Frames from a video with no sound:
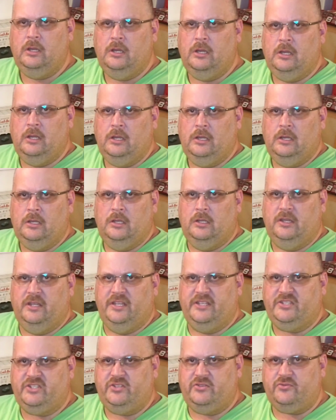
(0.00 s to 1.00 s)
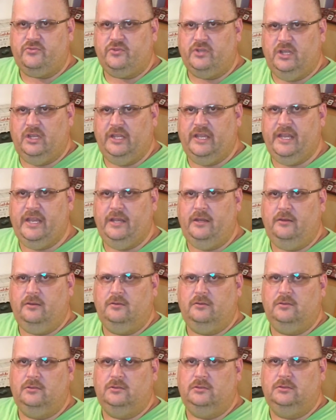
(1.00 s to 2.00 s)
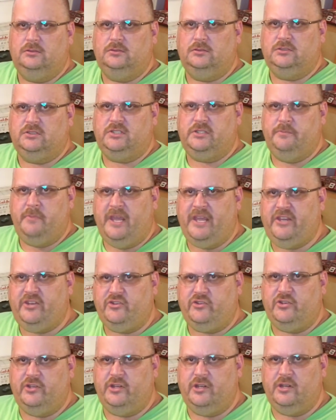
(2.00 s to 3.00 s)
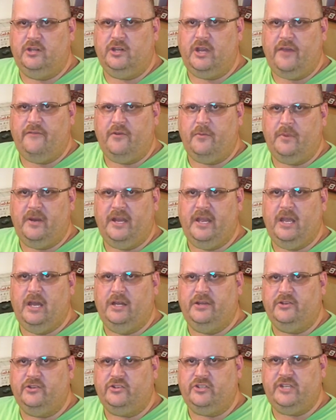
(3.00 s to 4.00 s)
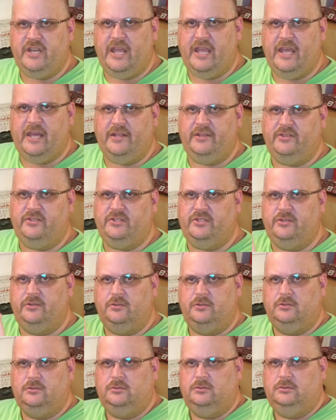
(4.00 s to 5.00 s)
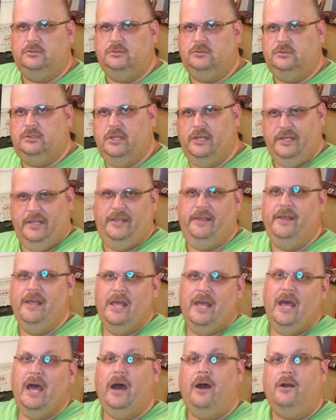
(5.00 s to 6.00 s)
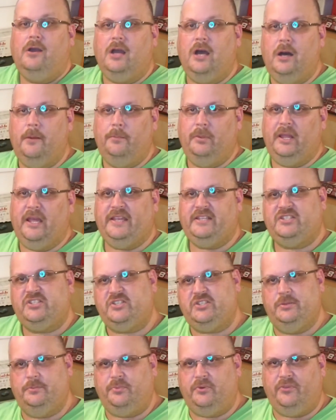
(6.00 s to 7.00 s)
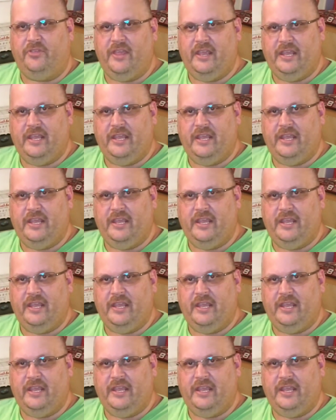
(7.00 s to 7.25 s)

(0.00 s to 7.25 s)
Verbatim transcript: This is really to make sure everybody understands how complex a simple thing is.